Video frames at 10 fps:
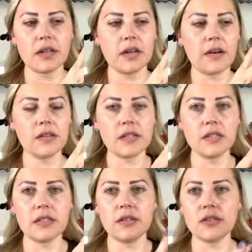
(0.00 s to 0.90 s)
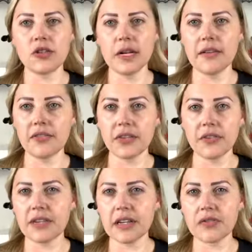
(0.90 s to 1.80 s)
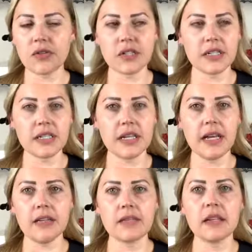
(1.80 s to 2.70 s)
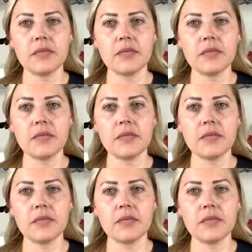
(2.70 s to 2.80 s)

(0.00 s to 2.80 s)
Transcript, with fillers: Now it says that you can try it free for like 14 days.